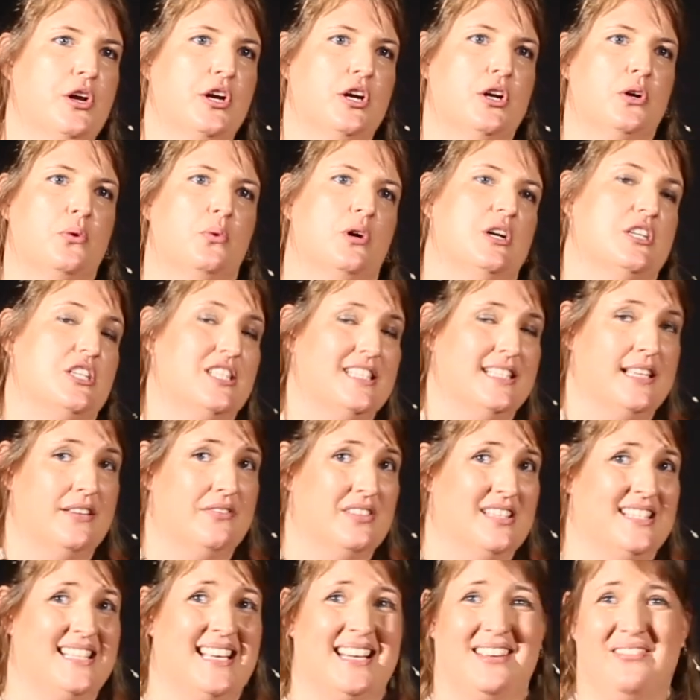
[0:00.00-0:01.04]
going to watch a
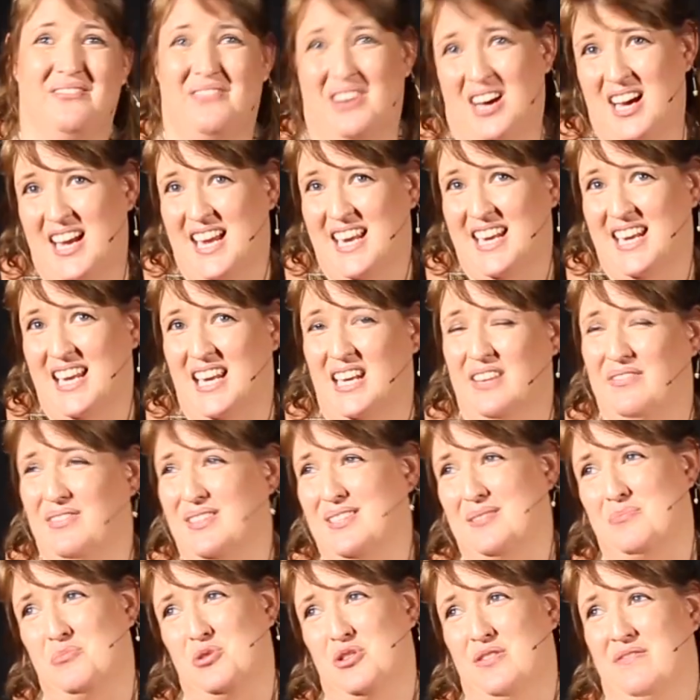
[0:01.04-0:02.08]
7-second Vine, and if
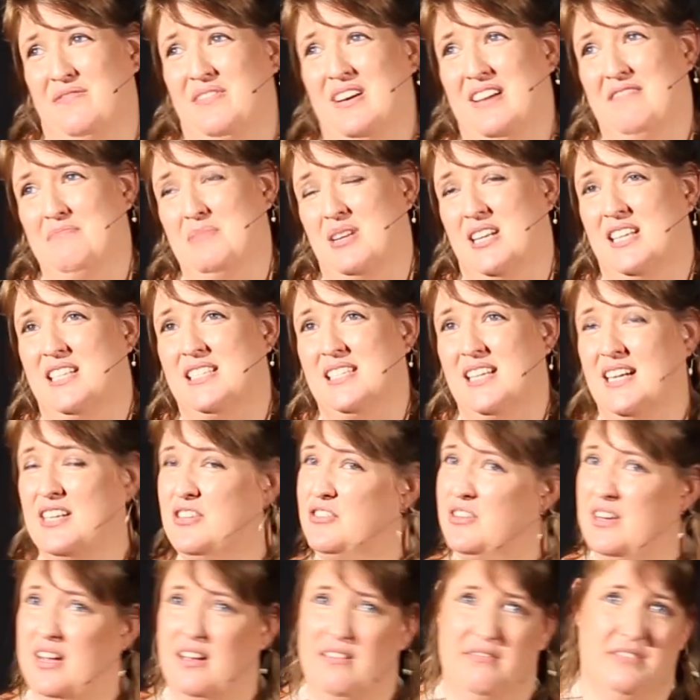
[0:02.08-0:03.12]
it's more than 5 minutes, I
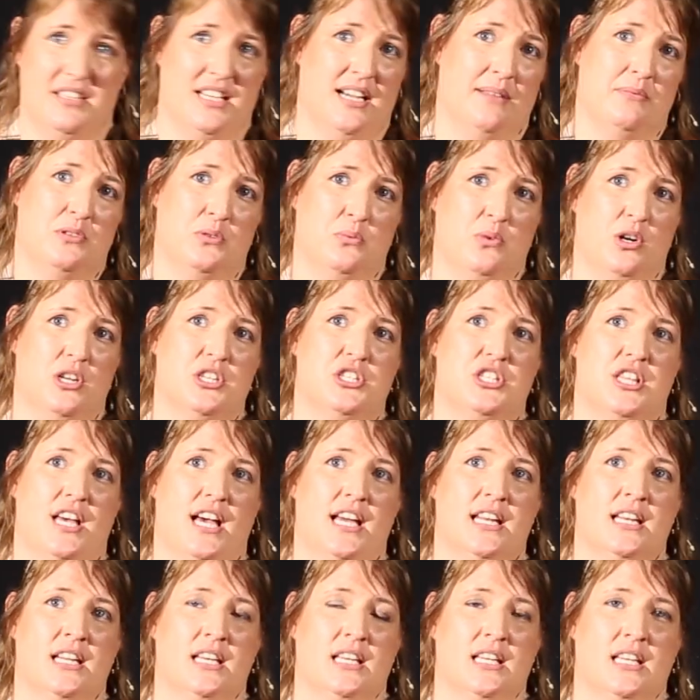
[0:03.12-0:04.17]
don't have time to watch that.
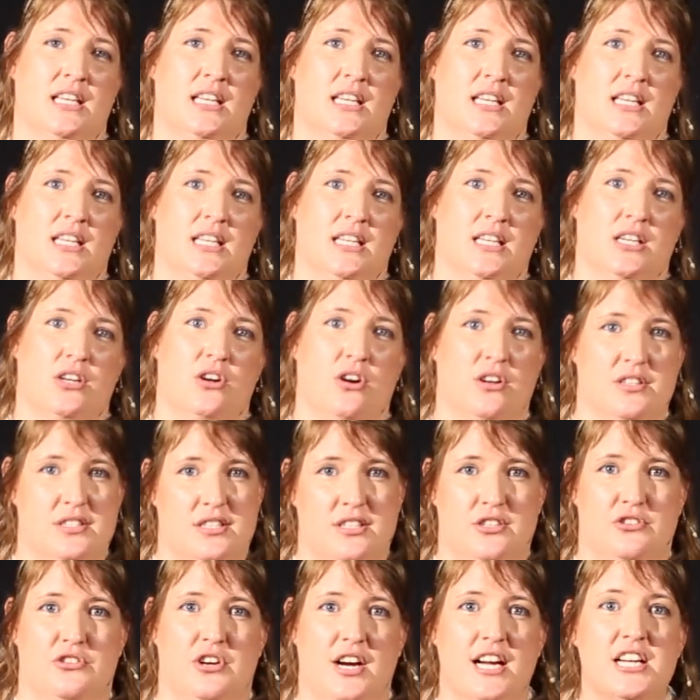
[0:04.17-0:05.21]

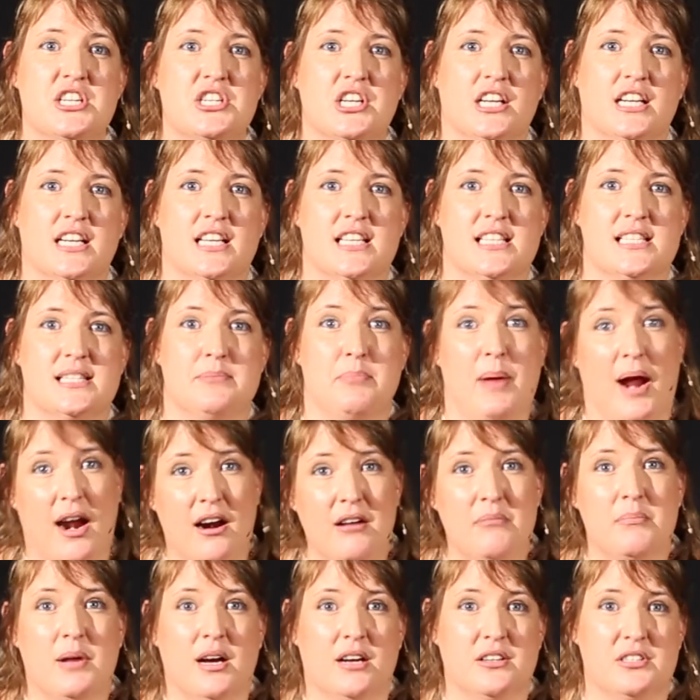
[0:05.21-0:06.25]
Concentration is
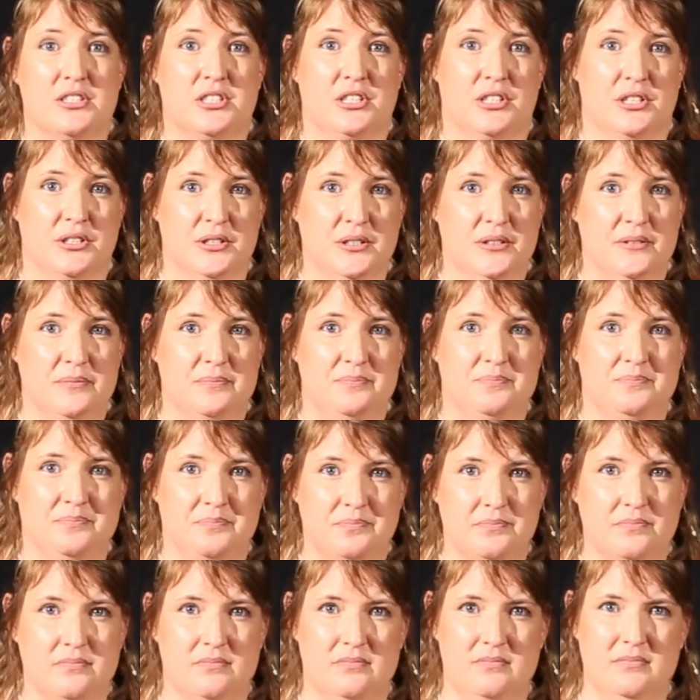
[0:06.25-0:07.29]
paramount, you know?
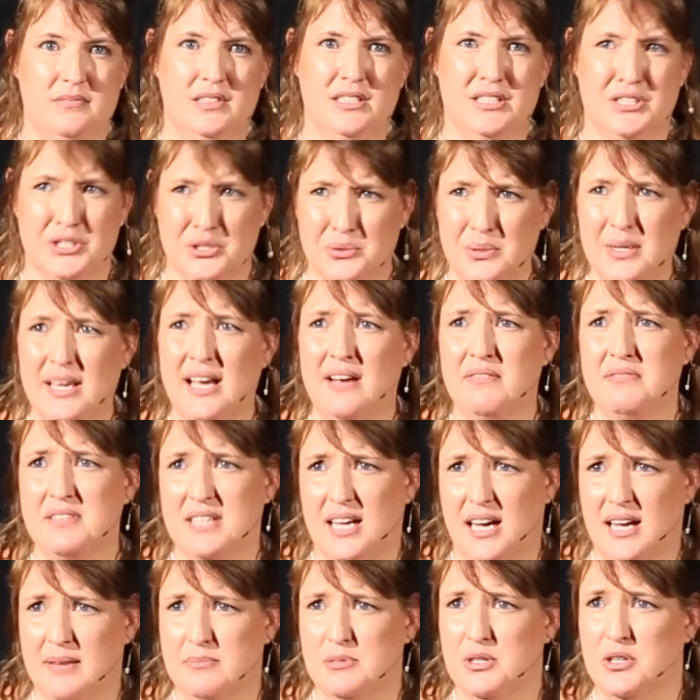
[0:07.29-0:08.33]
Do we have
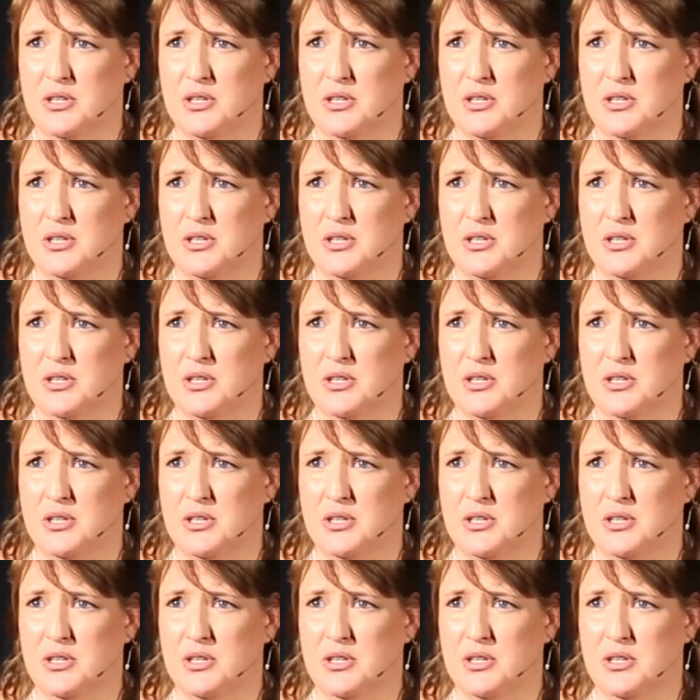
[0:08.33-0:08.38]
time to